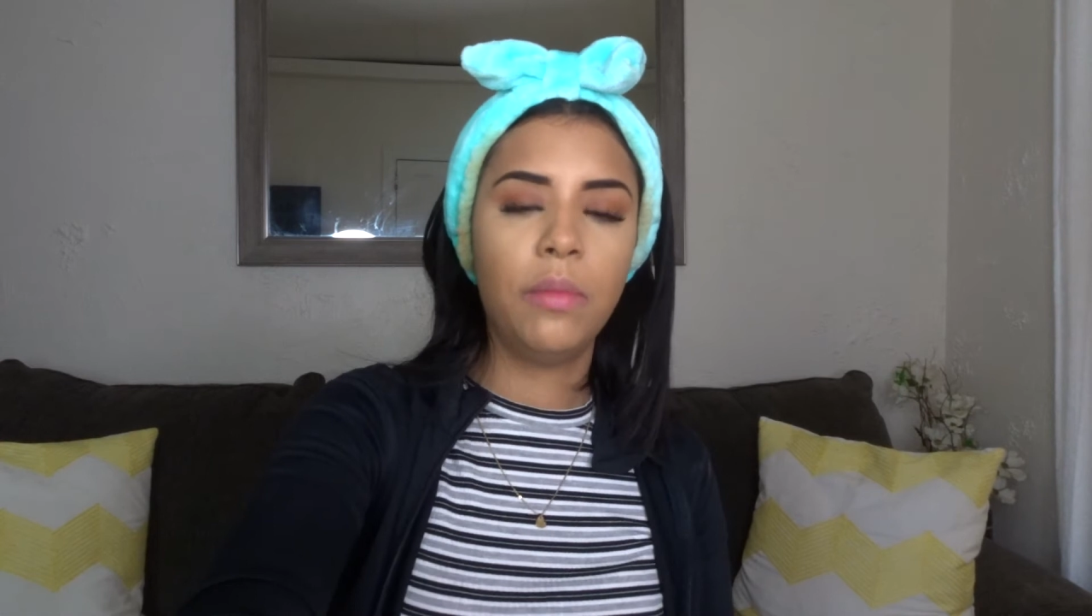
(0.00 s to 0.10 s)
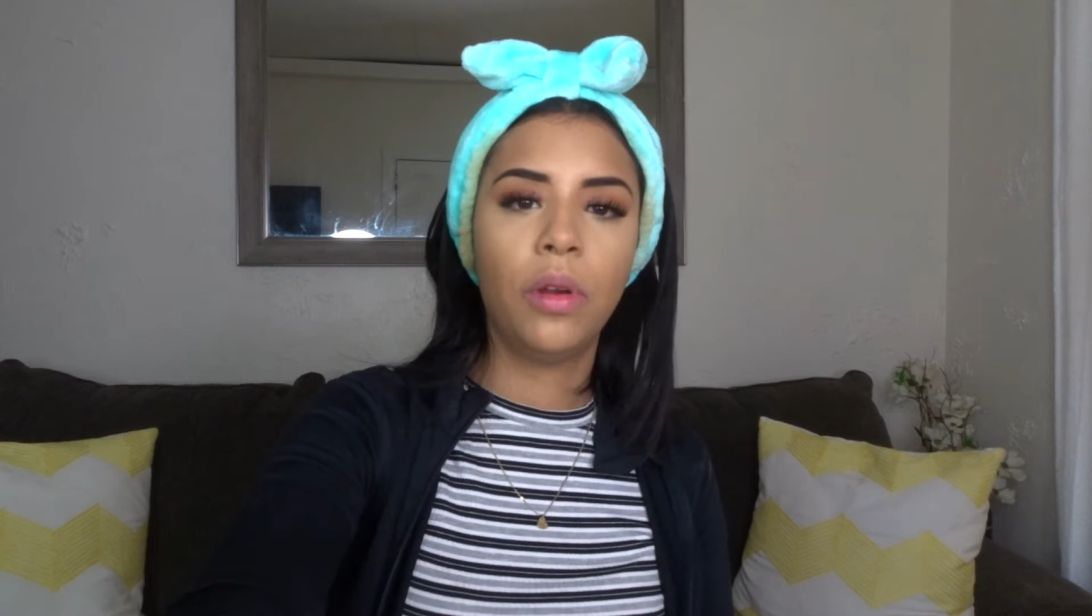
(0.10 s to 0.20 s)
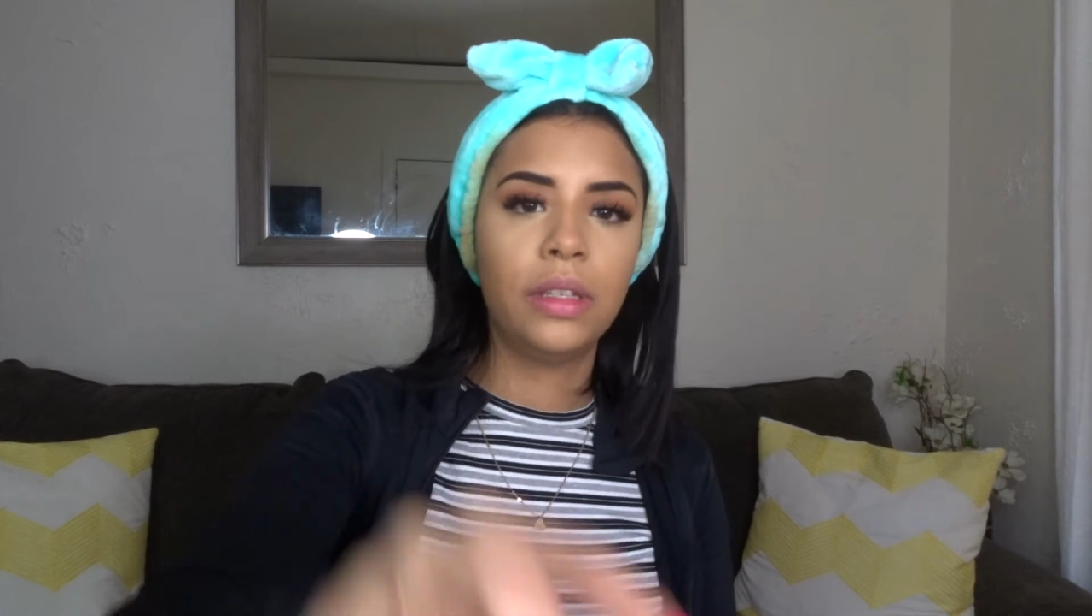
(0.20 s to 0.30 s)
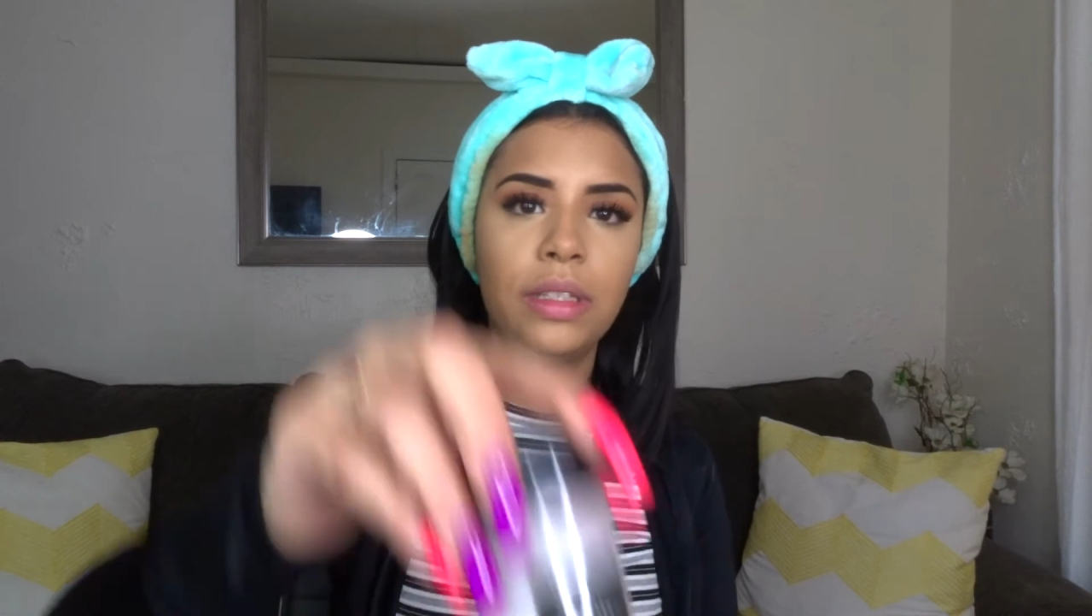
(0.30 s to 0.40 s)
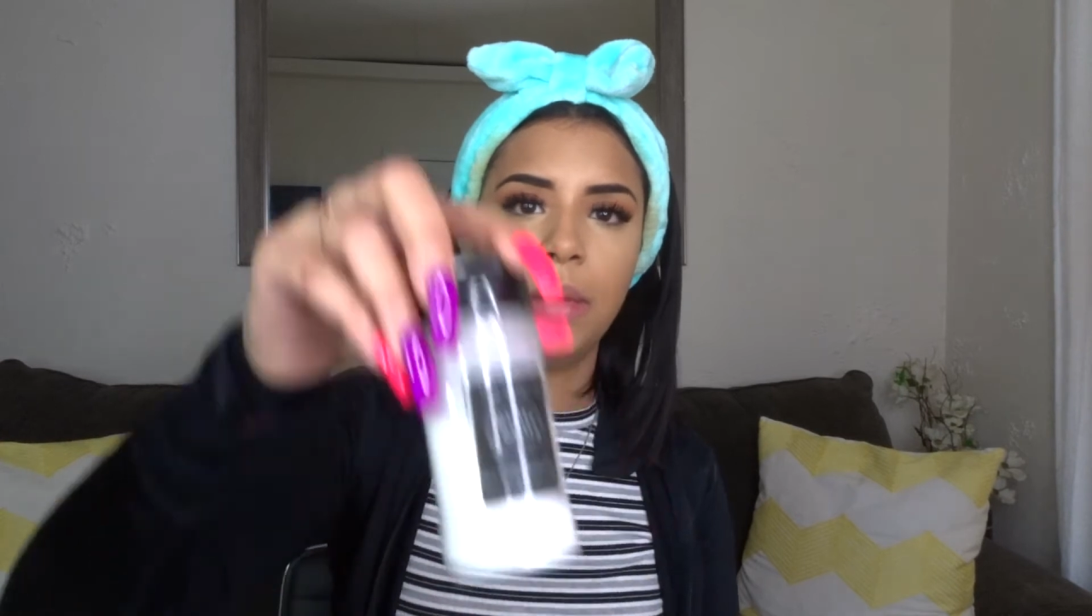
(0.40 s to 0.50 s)

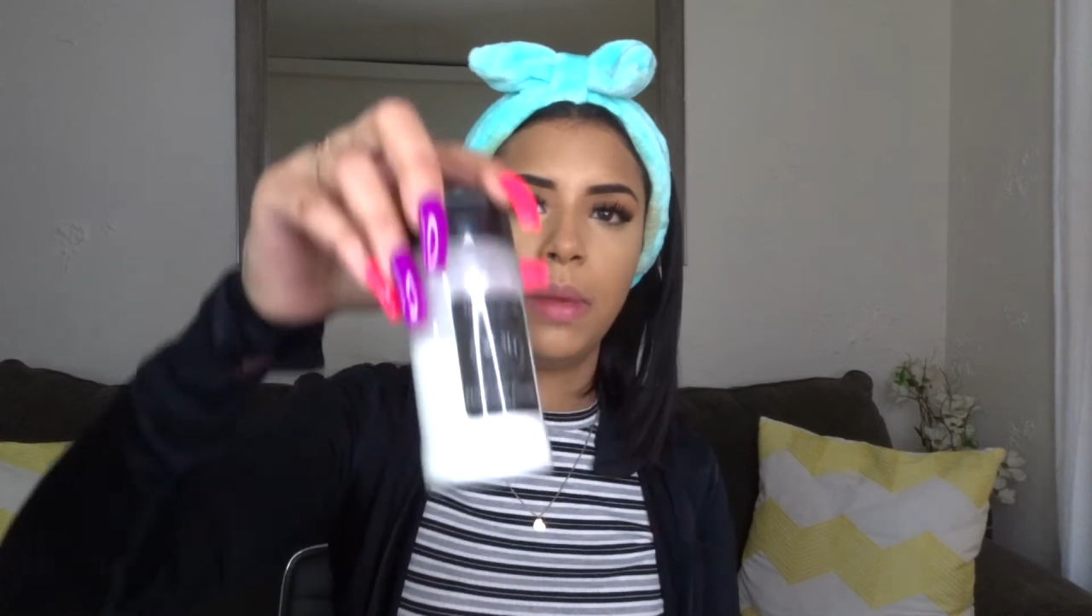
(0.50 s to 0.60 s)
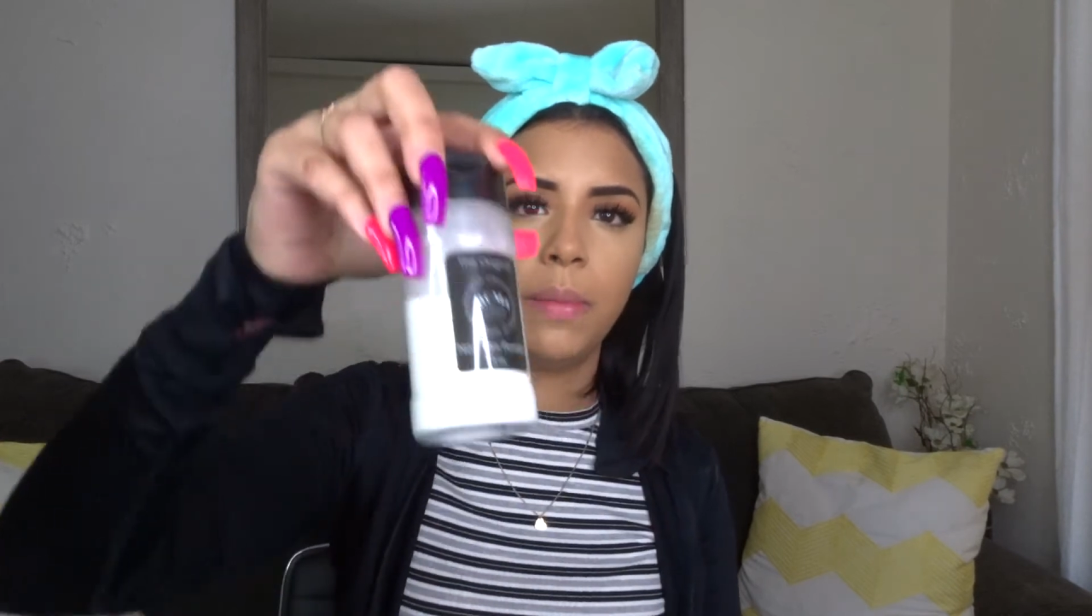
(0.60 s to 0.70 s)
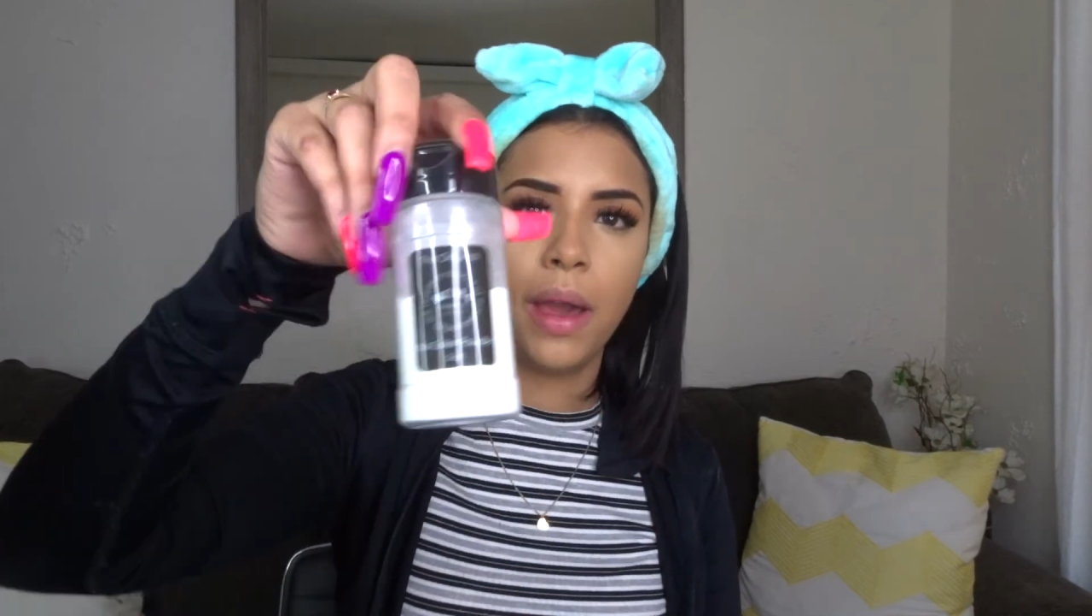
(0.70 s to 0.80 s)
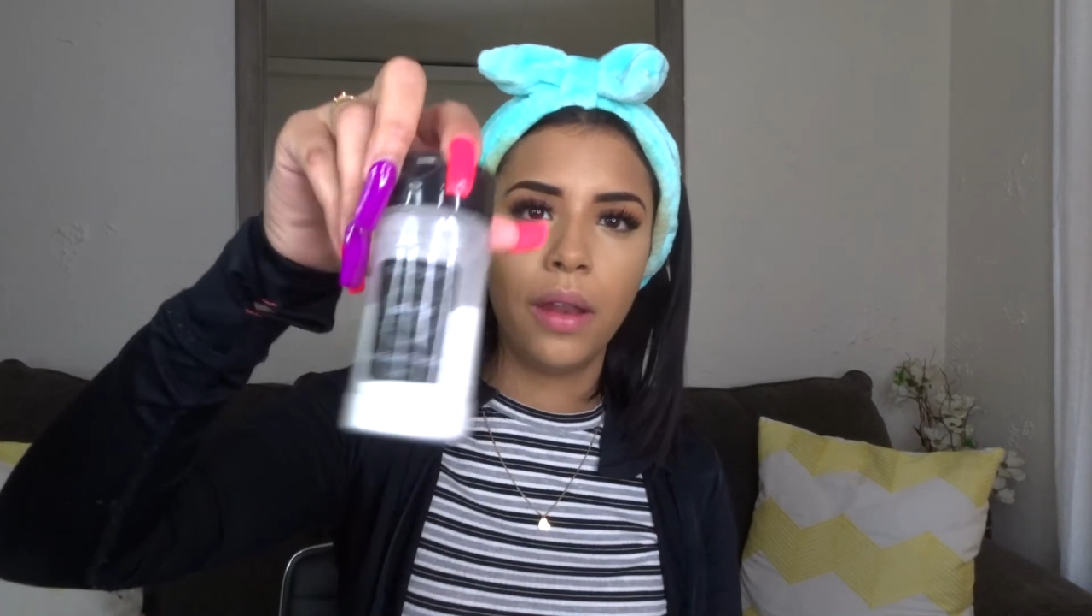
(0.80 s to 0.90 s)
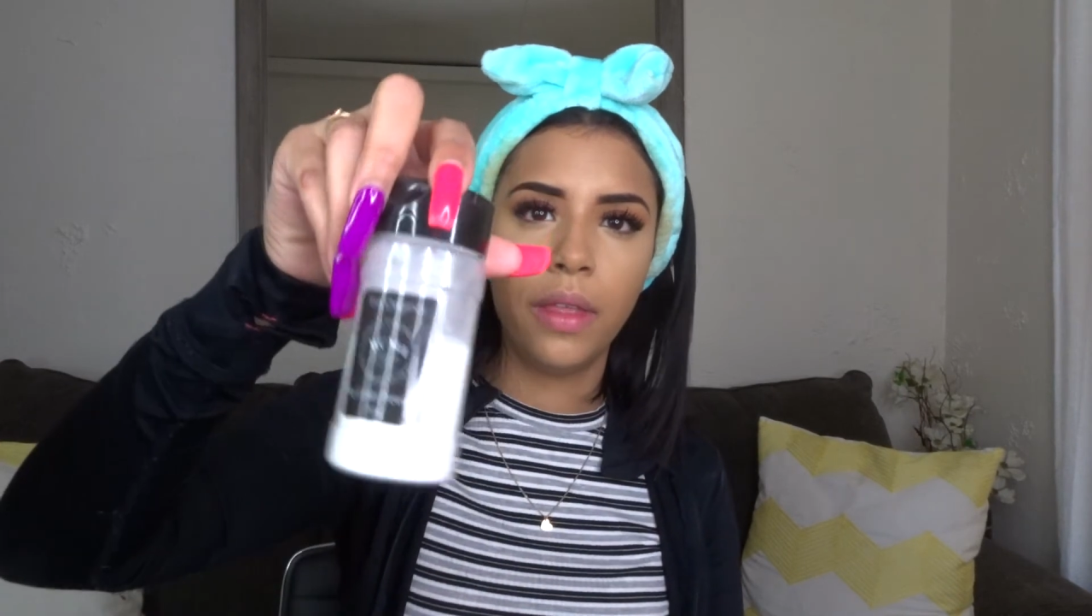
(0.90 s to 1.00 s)
RCMA powder